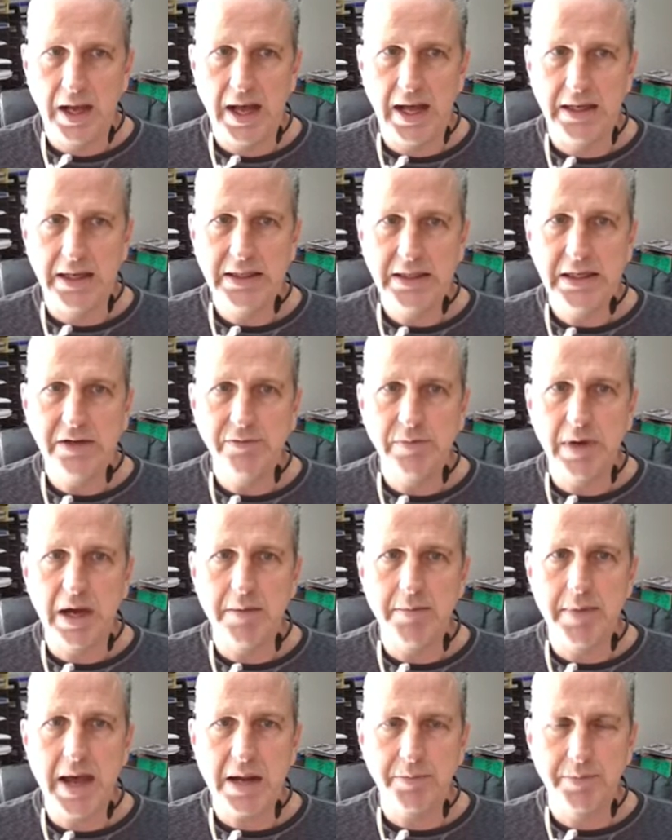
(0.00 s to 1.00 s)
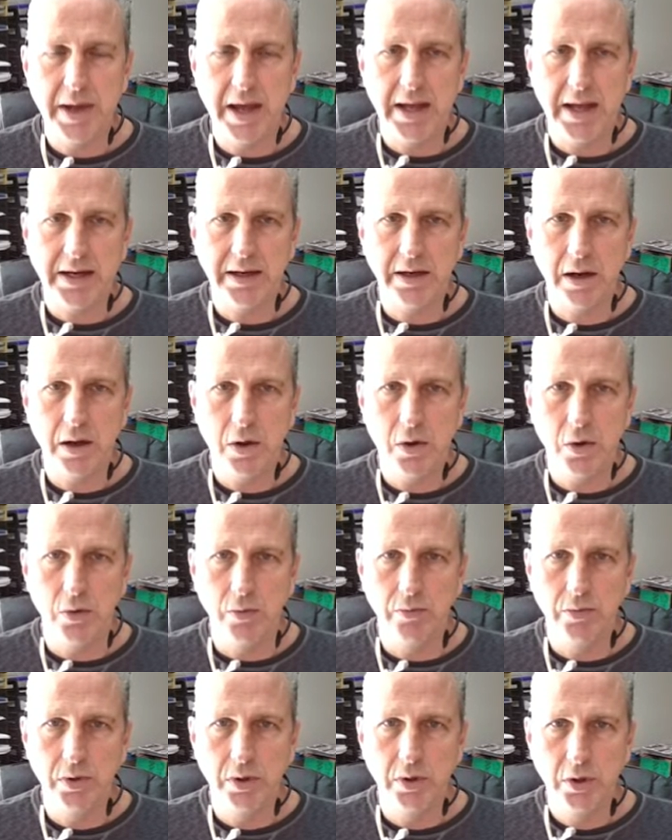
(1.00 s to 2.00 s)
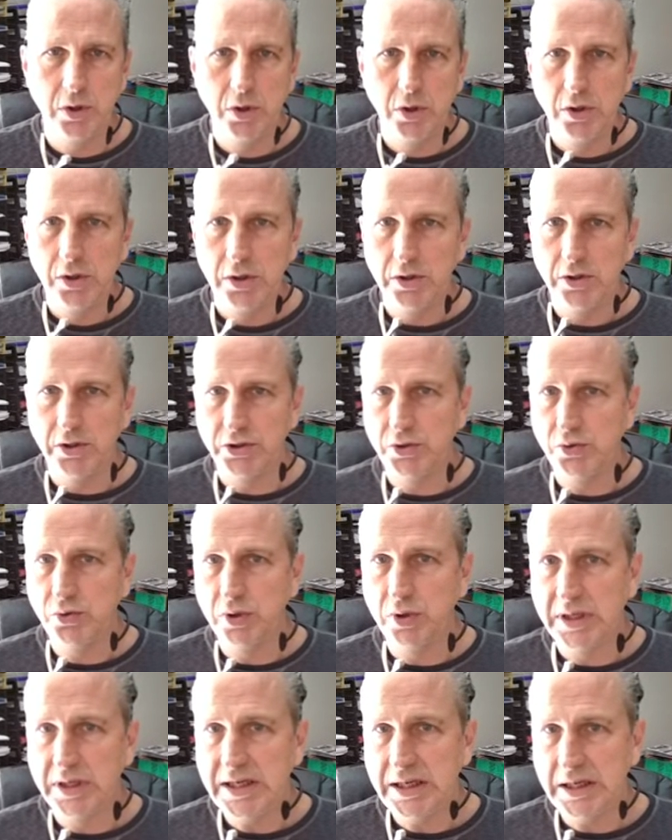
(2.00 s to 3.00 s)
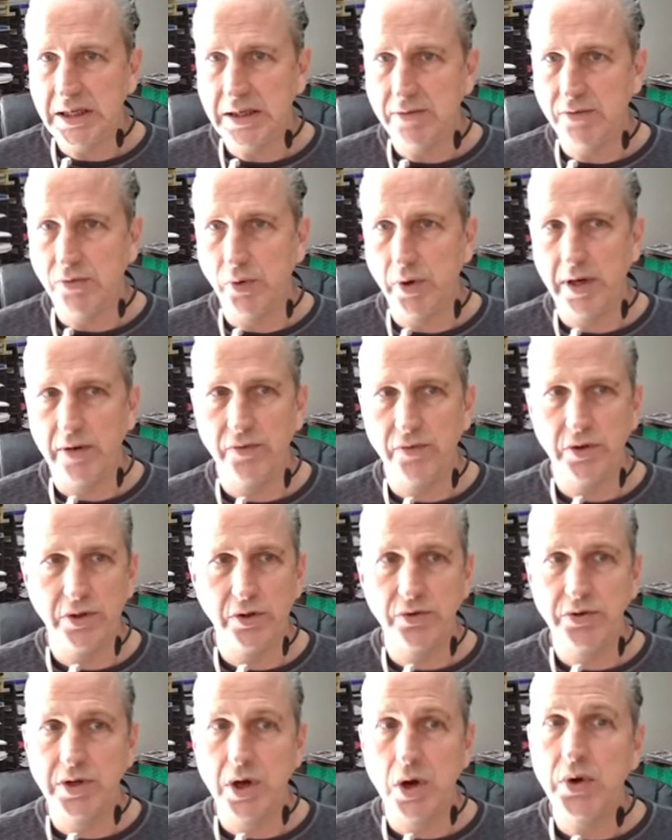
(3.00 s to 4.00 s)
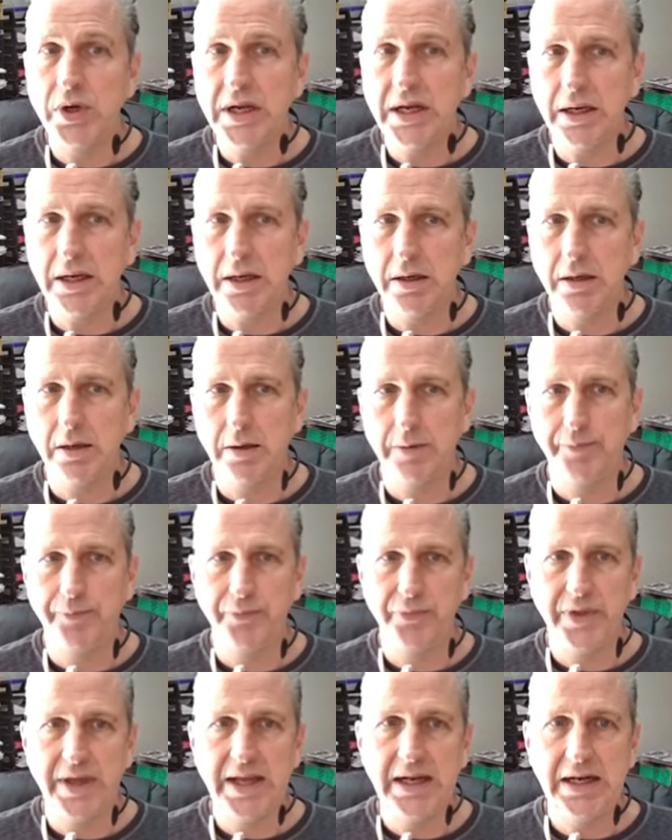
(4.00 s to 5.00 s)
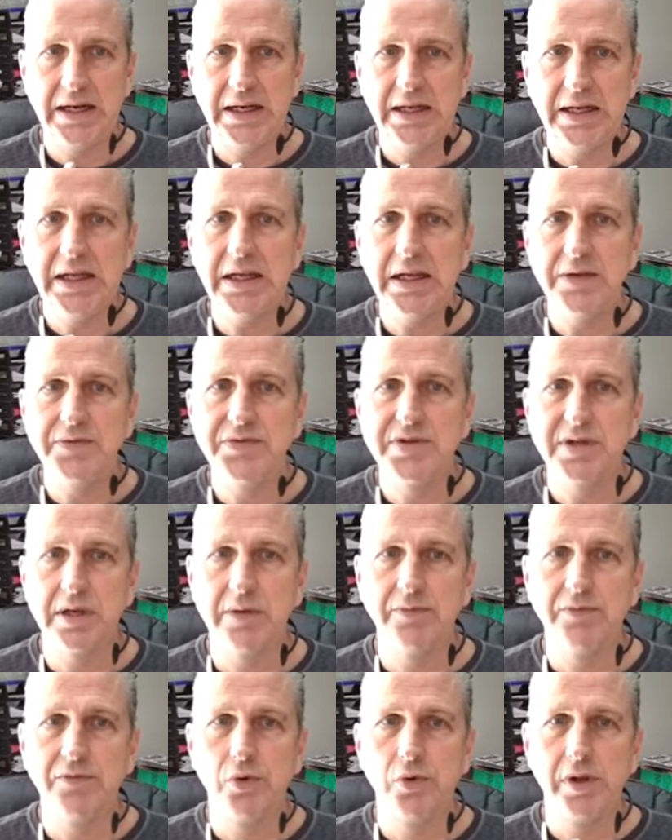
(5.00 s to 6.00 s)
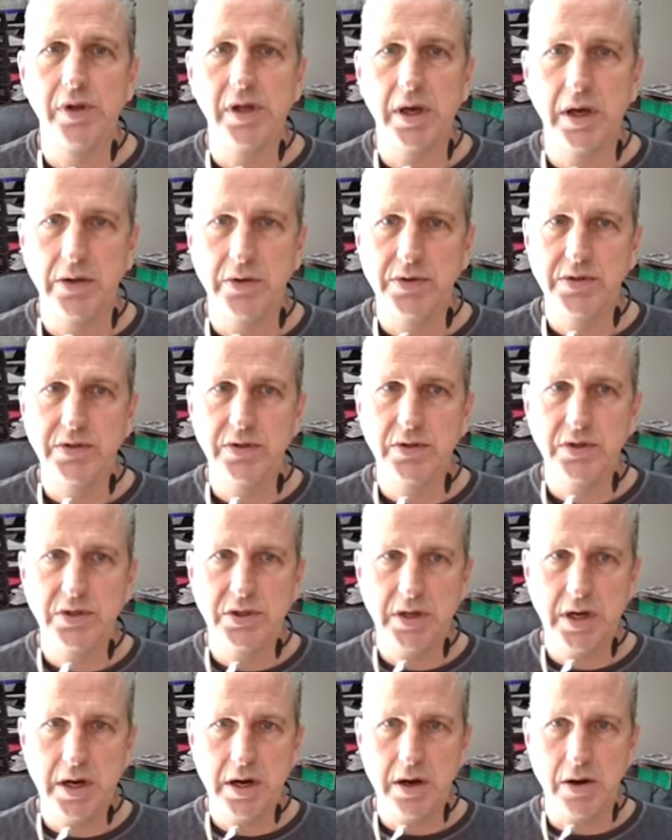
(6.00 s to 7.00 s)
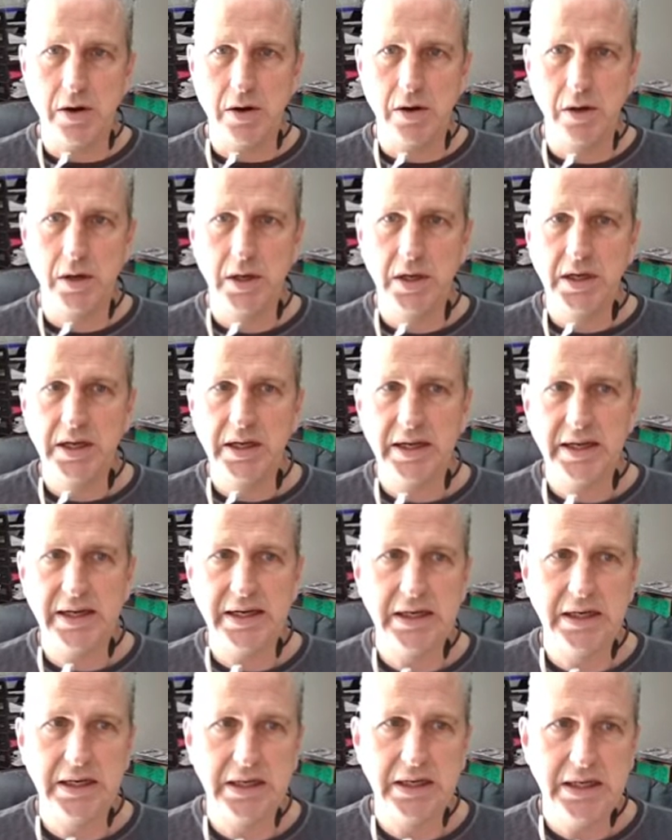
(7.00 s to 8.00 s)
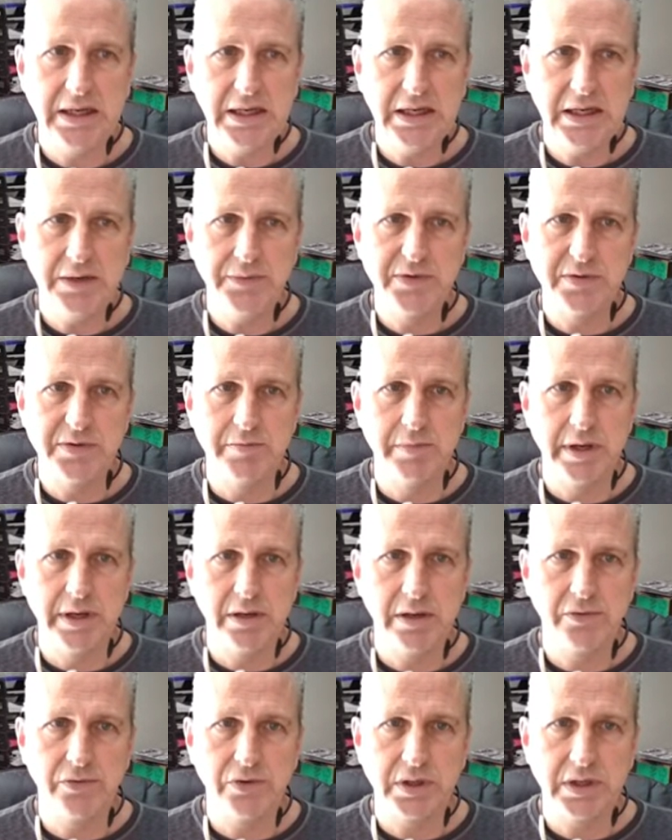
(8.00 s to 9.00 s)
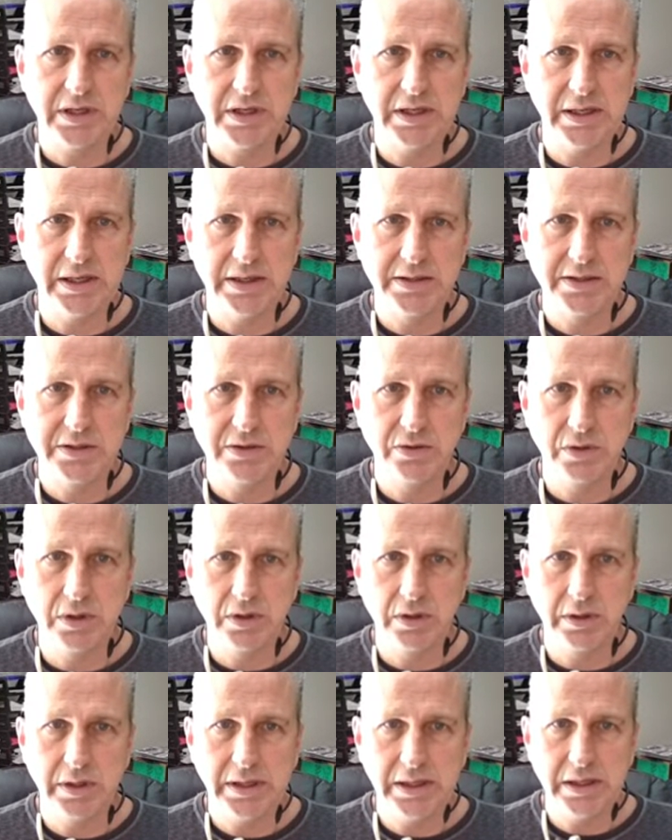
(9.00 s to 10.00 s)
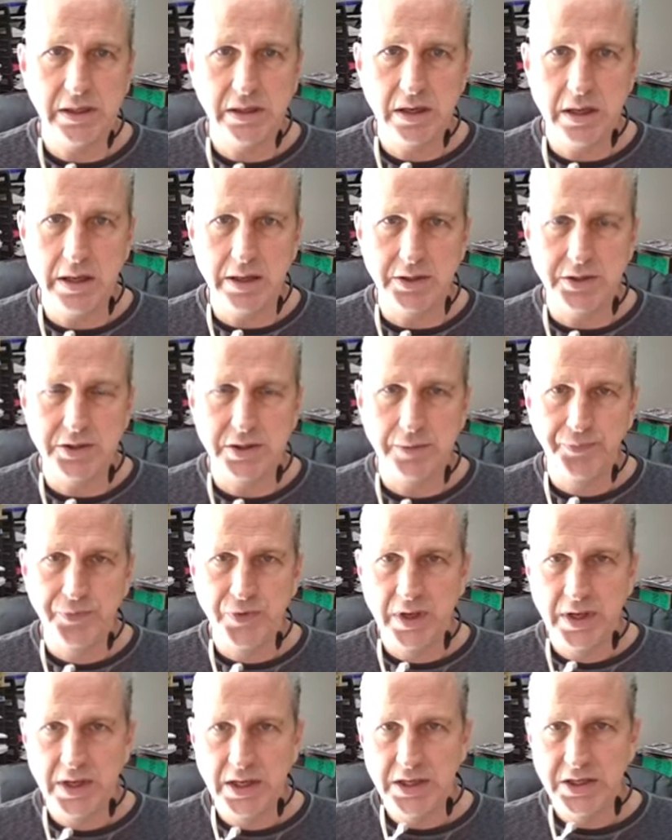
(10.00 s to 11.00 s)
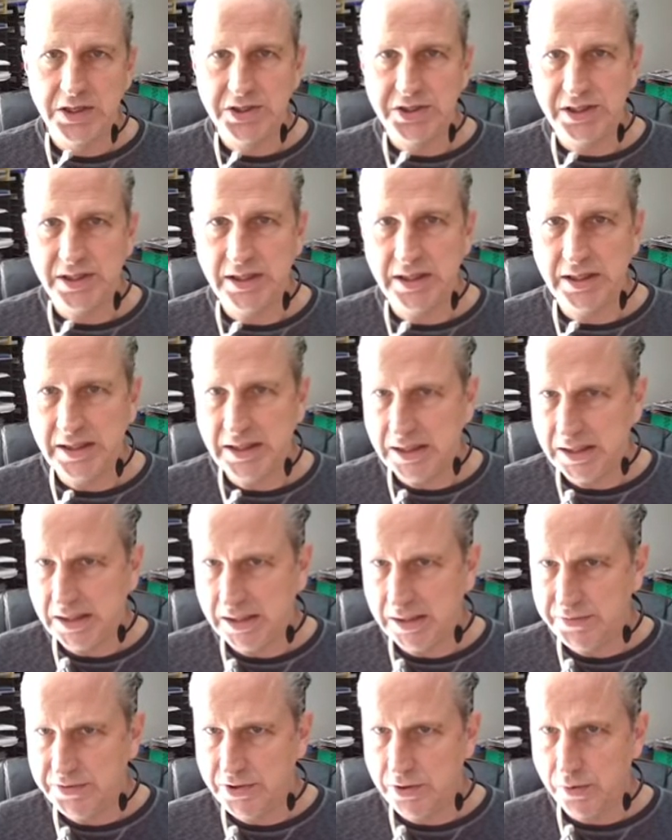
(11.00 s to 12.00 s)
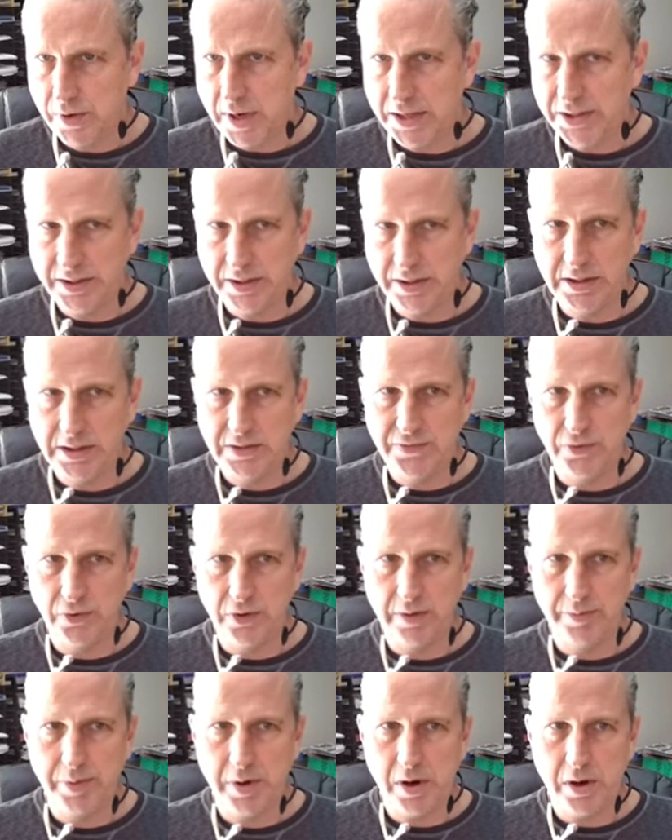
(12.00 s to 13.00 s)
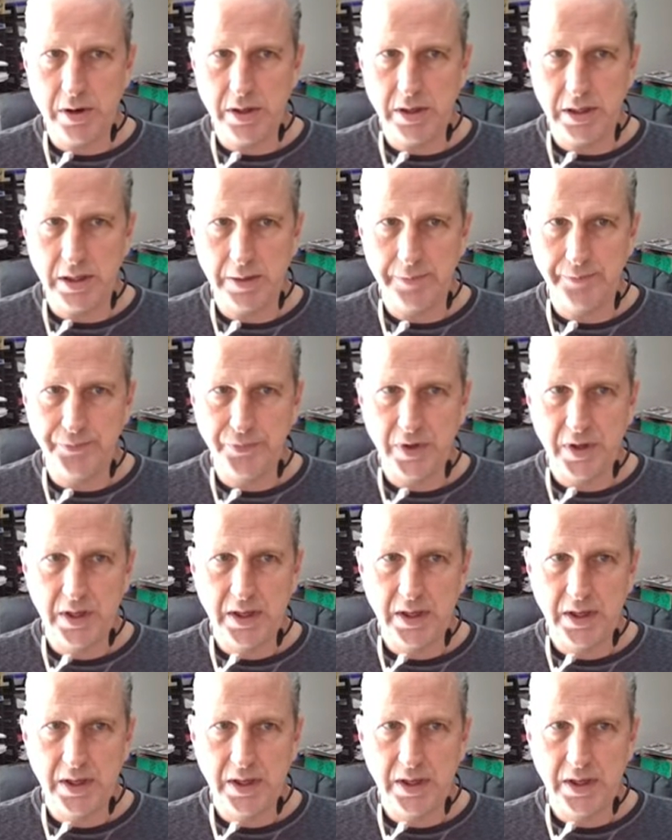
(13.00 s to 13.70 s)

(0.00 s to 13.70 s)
I leave my backpack at home. You leave whatever you don't need. They leave some for the others to share. He leaves money for the kids to eat lunch. She leaves directions for the party.